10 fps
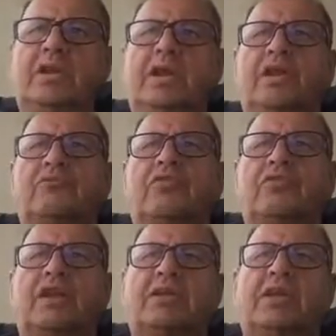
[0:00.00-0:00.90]
Net
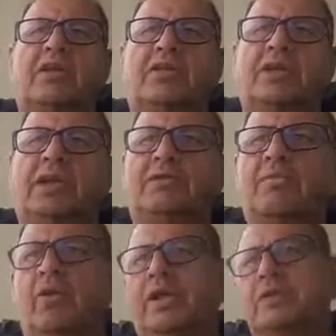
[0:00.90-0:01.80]
force acting on
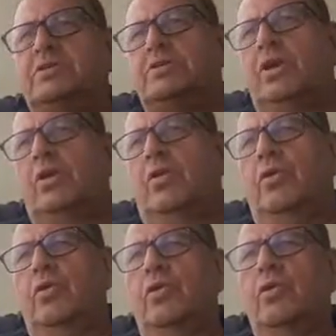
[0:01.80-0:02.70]
that body is
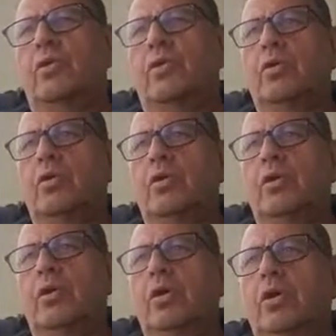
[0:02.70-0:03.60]
zero.
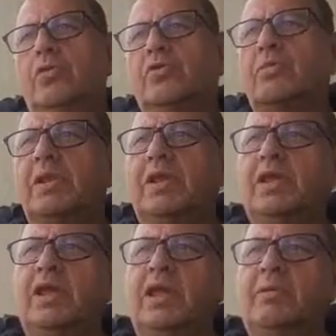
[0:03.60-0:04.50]

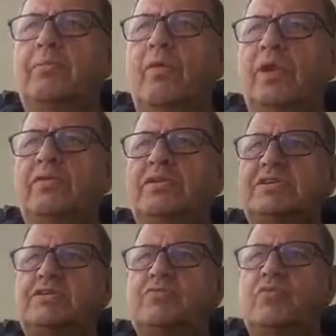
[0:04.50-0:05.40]
Similarly, a body
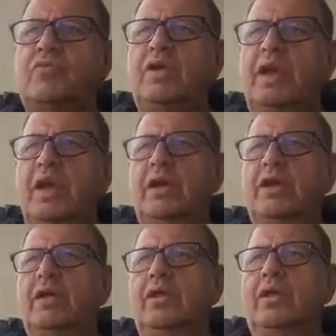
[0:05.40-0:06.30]
which is moving
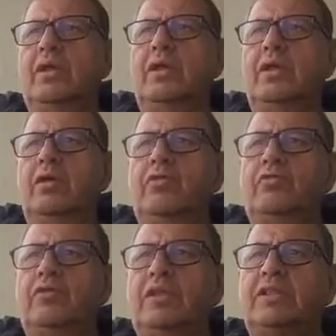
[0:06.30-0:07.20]

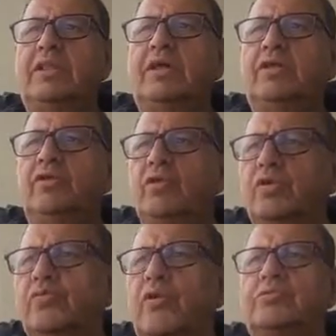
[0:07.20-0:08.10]
with
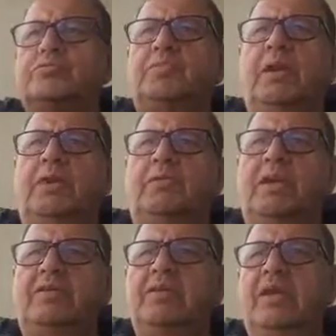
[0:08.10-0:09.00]
uniform speed
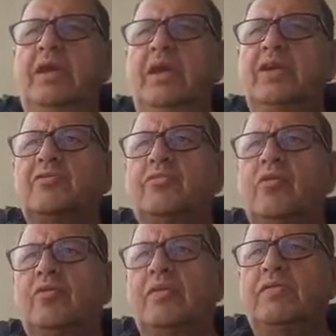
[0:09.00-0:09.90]
means it's
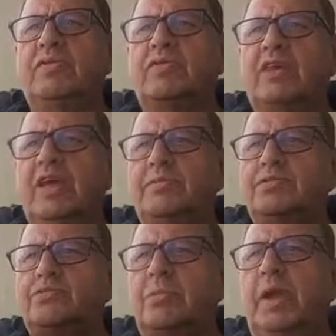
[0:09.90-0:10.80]
moving with
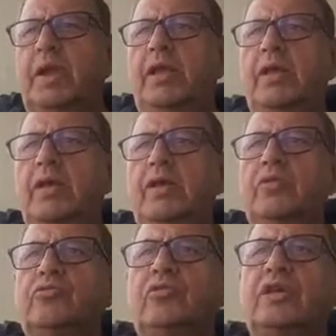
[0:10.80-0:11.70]
same speed.
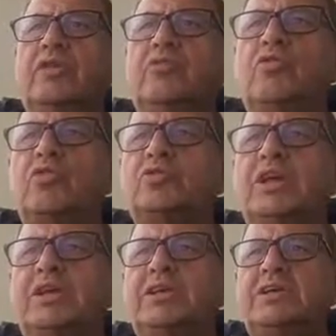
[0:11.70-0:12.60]
So there is no
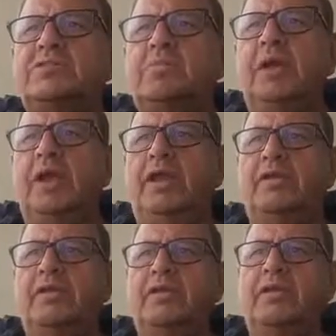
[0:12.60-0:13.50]
change in speed.